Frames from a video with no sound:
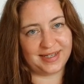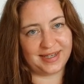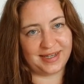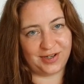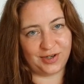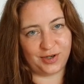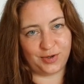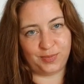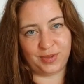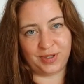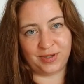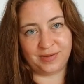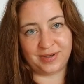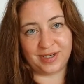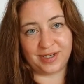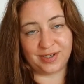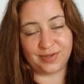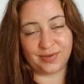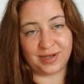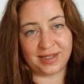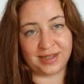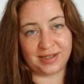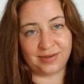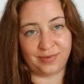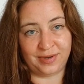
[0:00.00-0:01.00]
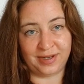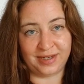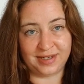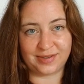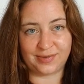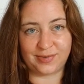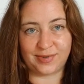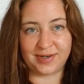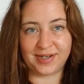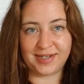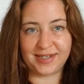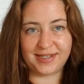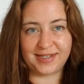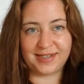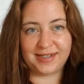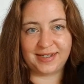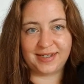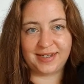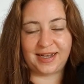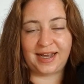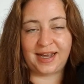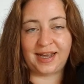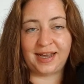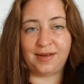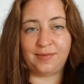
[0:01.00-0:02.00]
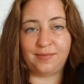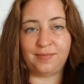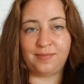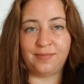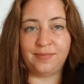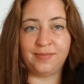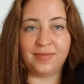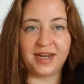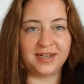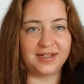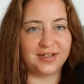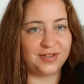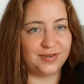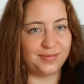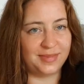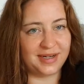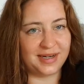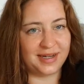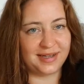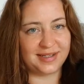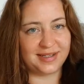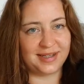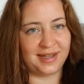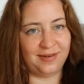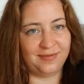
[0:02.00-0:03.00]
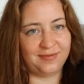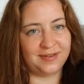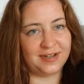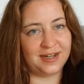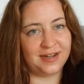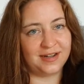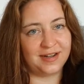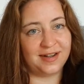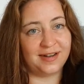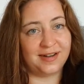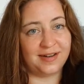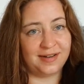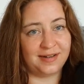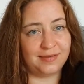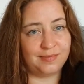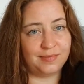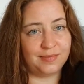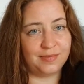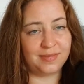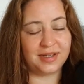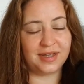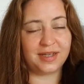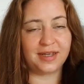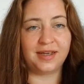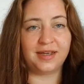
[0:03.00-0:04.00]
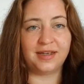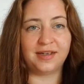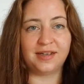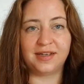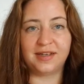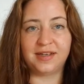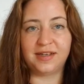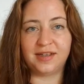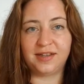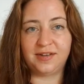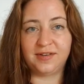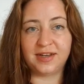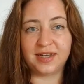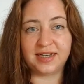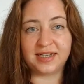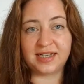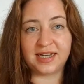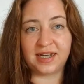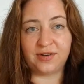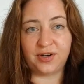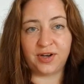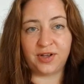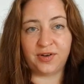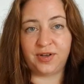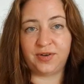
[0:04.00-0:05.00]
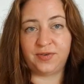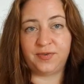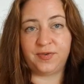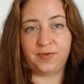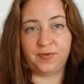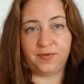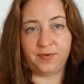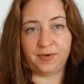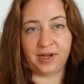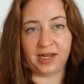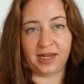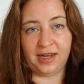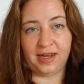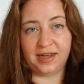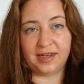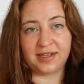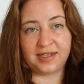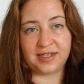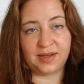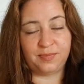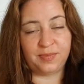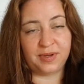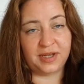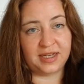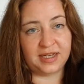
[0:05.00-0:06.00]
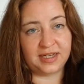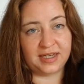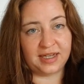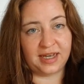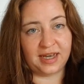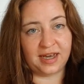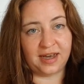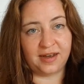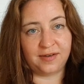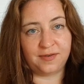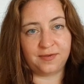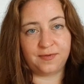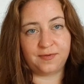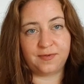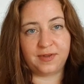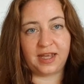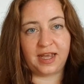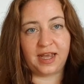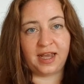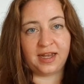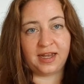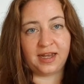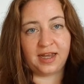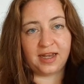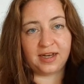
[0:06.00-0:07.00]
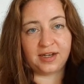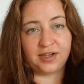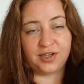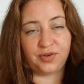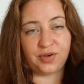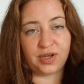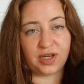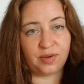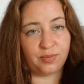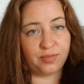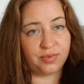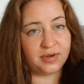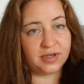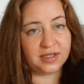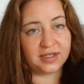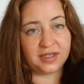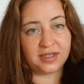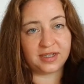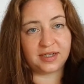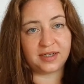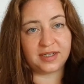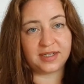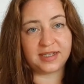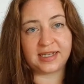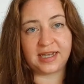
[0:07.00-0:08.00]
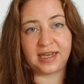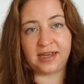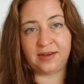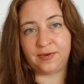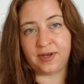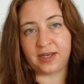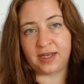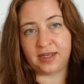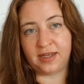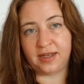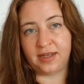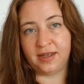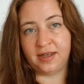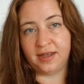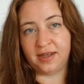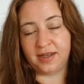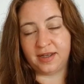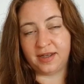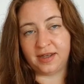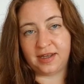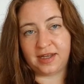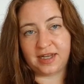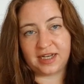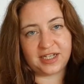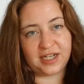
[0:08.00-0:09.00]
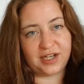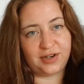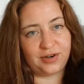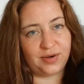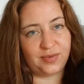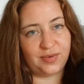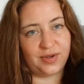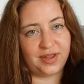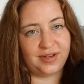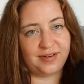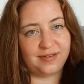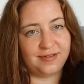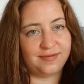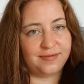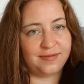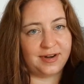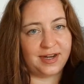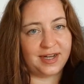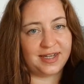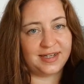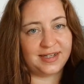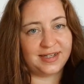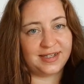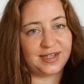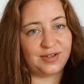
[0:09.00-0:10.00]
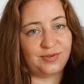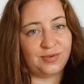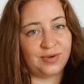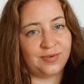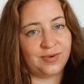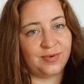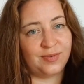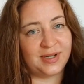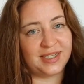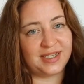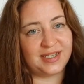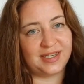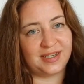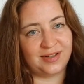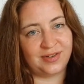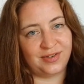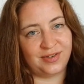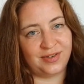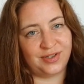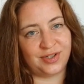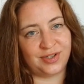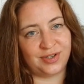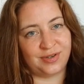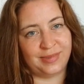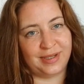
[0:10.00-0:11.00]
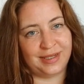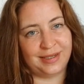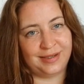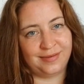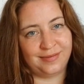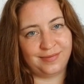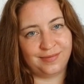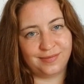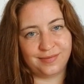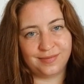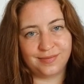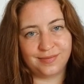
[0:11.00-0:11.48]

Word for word: I hope you enjoy the resource at mygermanizedlife.com. You can download it for free as a PDF and you can print it, save it, share it with your friends, whoever wants to learn German.